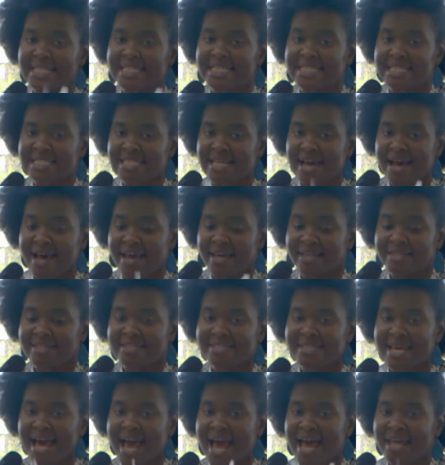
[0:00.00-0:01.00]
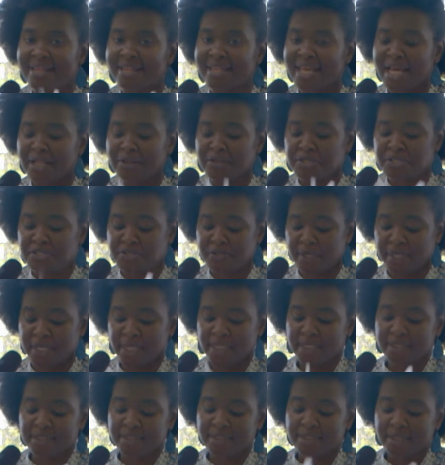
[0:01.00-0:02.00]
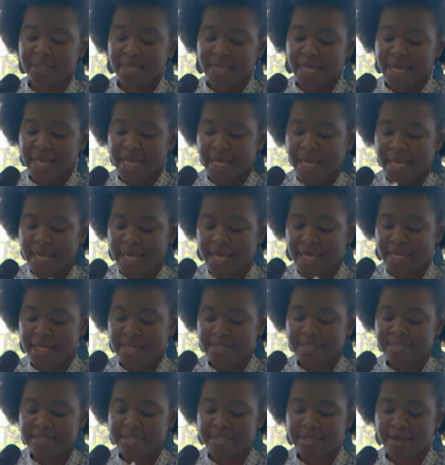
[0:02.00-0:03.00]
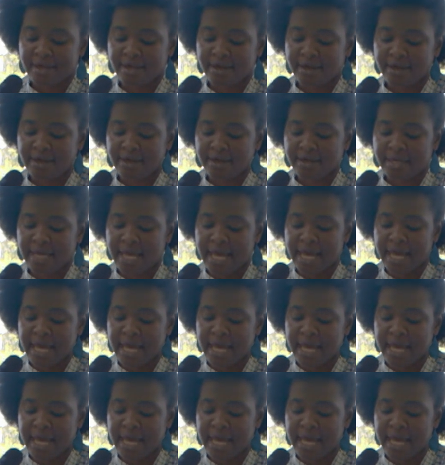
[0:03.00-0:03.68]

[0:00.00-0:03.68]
designed and illustrated. It's got